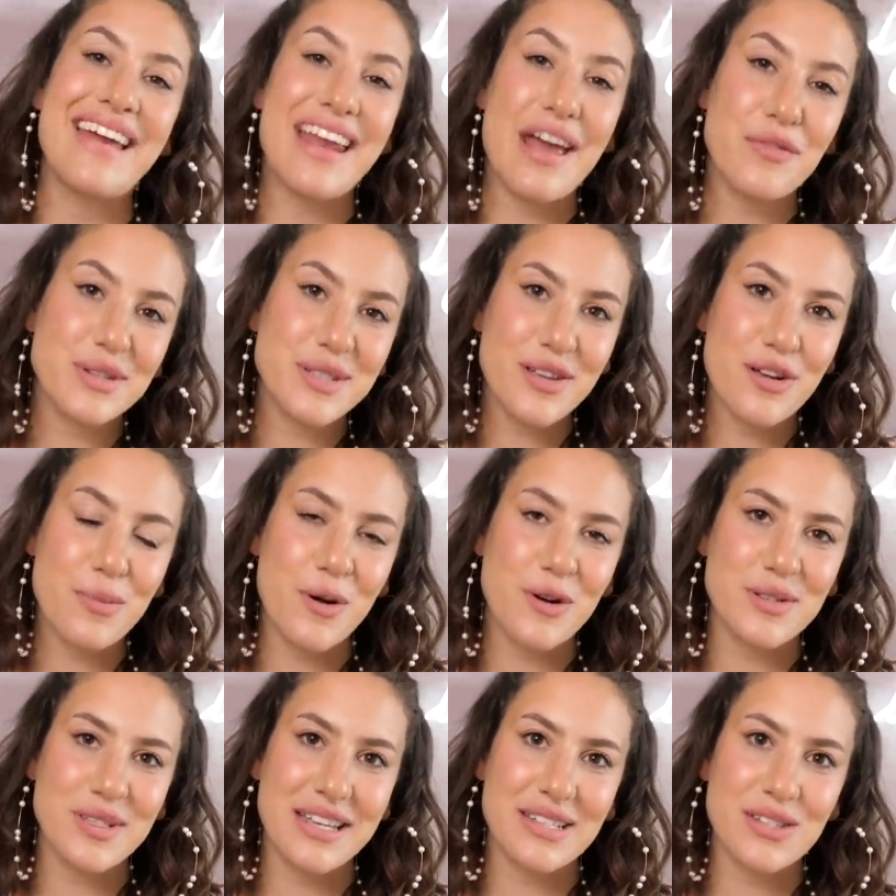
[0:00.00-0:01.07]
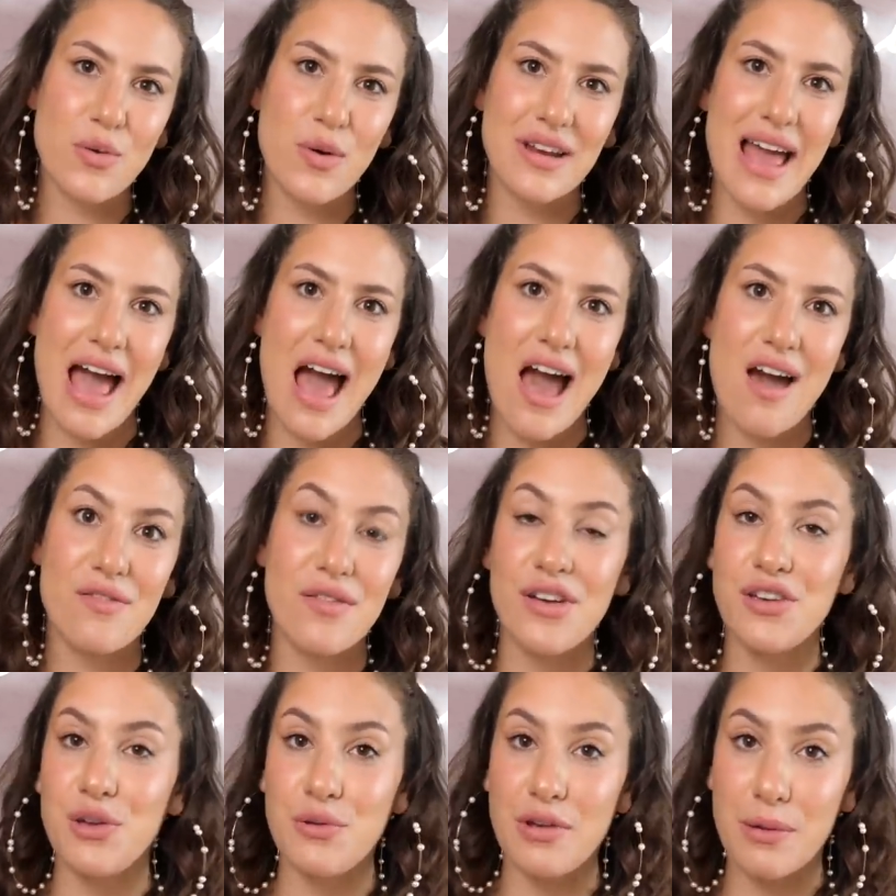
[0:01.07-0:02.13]
And every single person is going to have
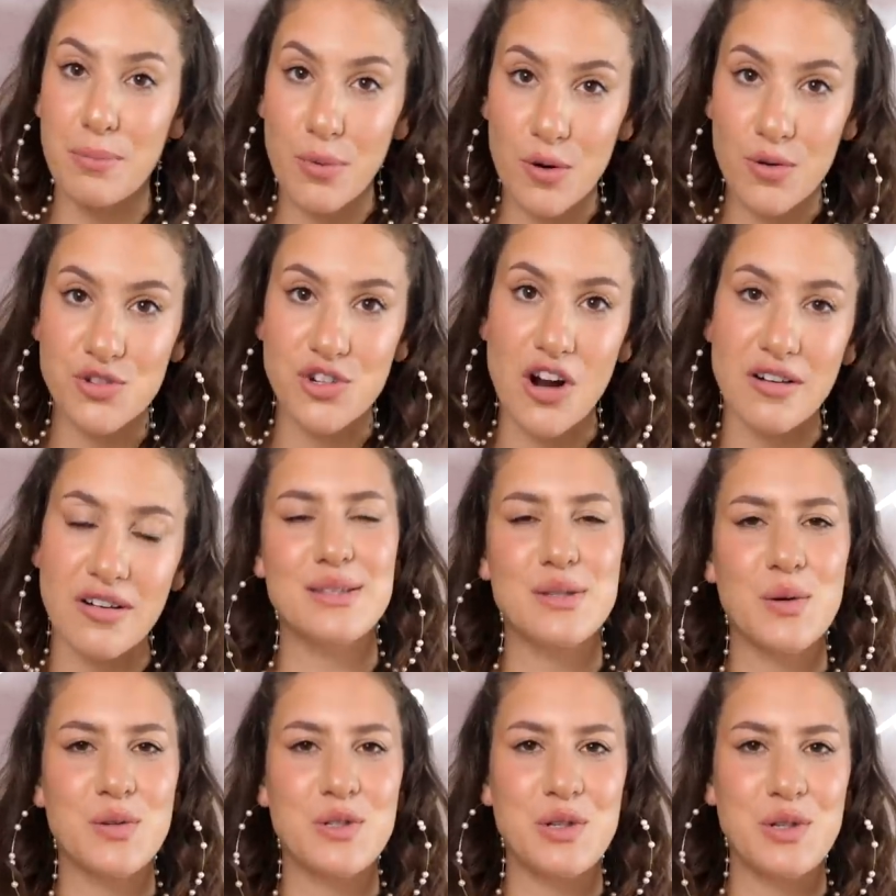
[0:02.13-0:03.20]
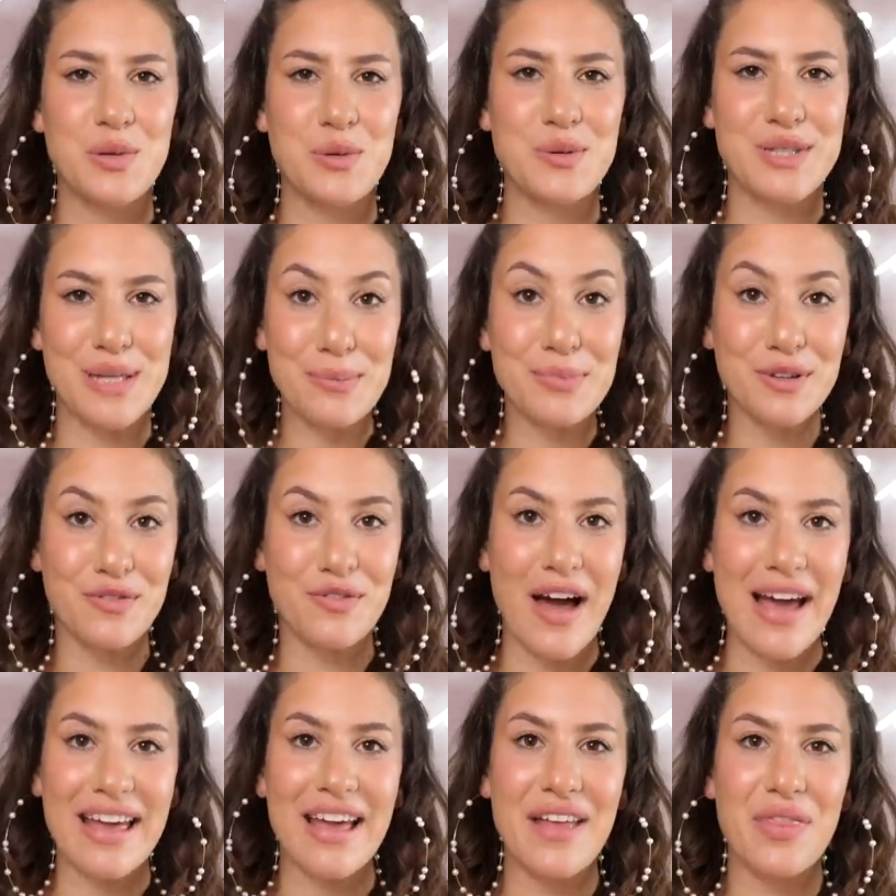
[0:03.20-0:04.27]
a unique birth chart. And so to
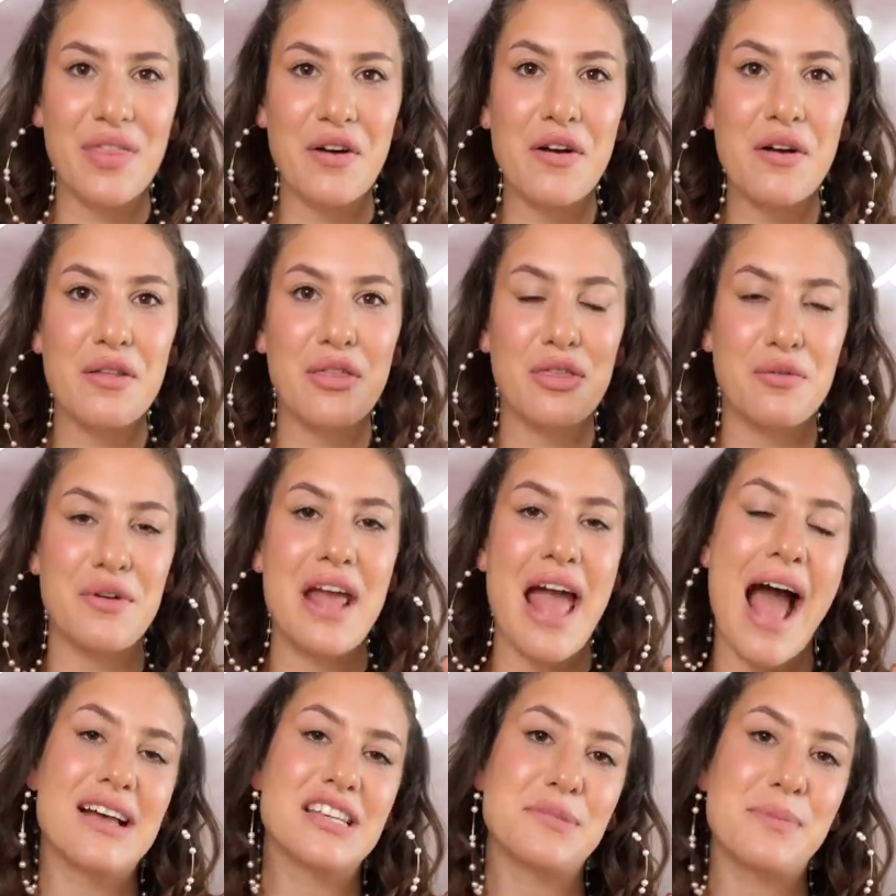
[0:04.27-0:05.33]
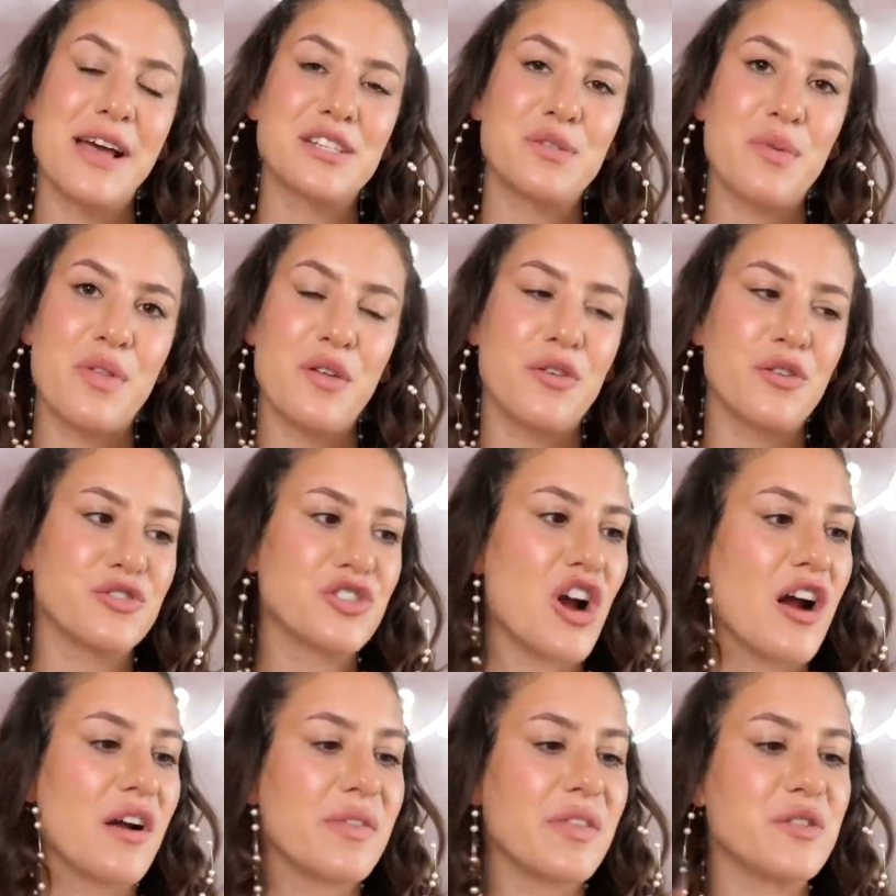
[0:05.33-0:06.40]
simplify it, there are three aspects within your
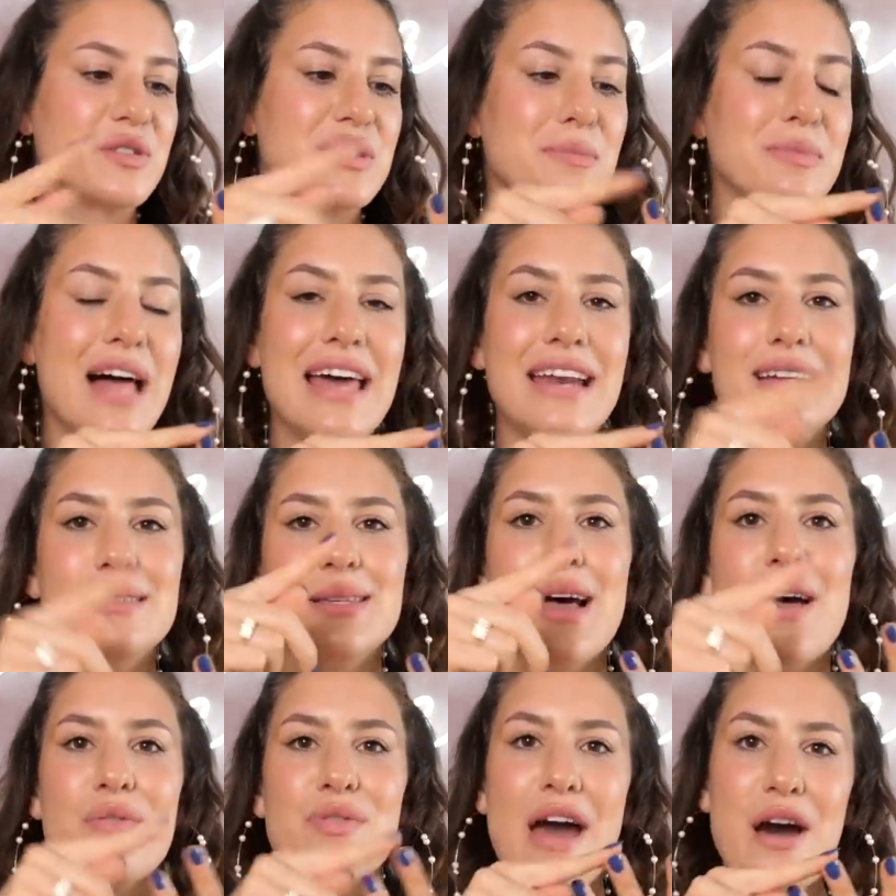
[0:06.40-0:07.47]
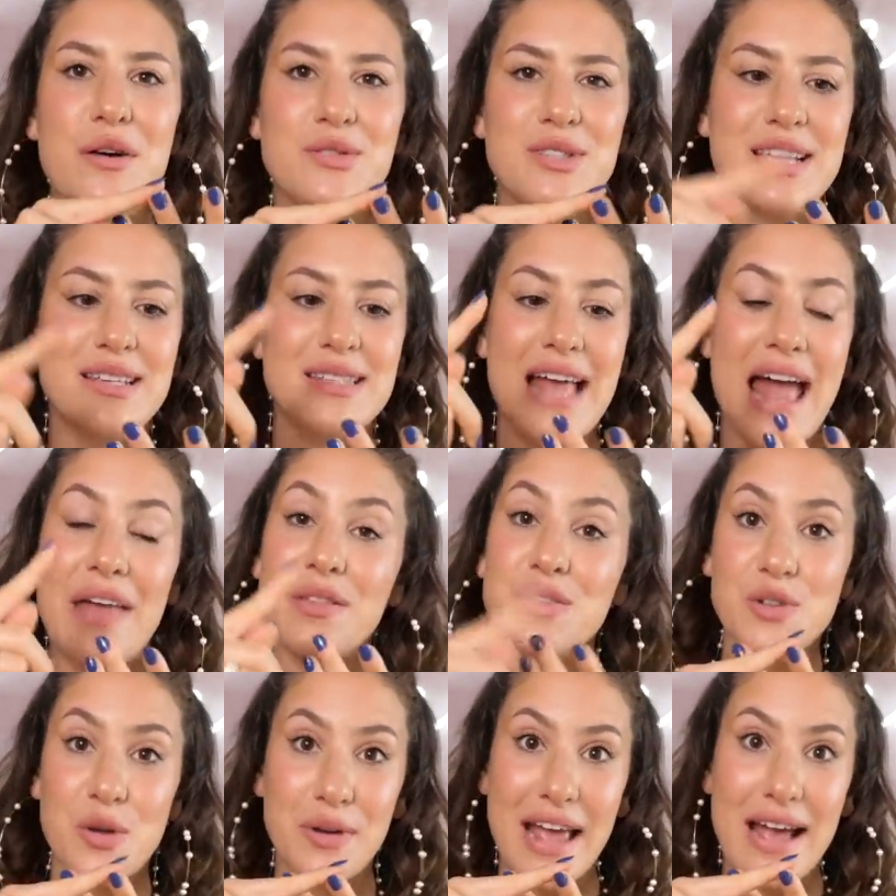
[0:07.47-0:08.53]
chart. There's the planets, the houses, and the
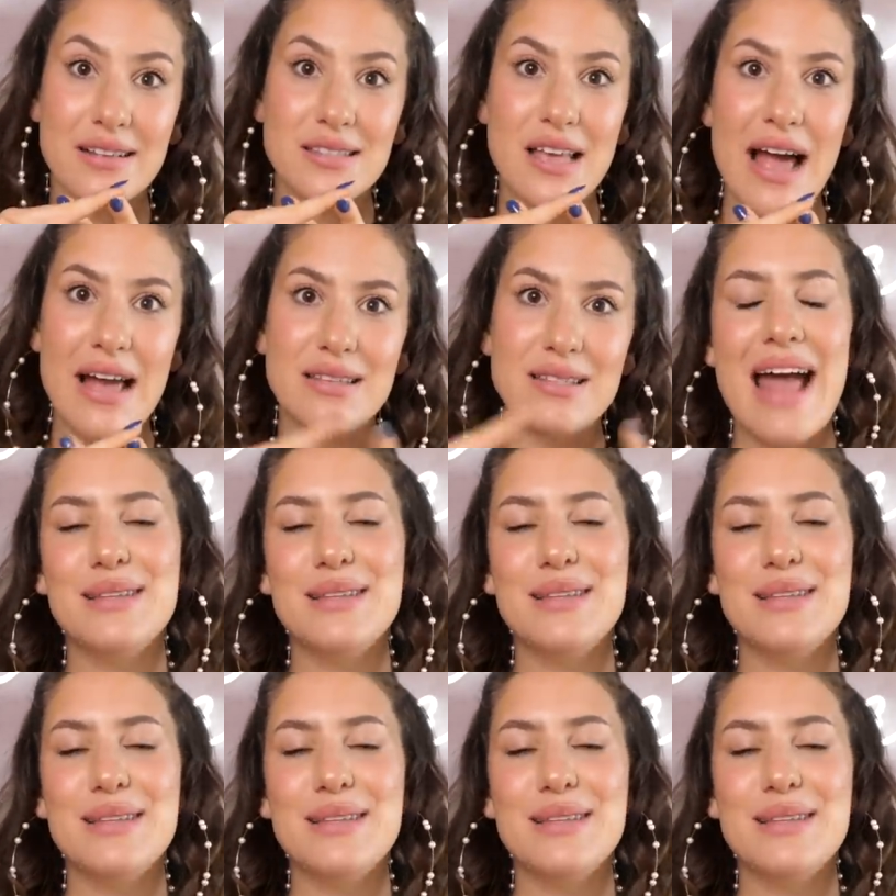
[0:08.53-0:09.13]
zodiac signs.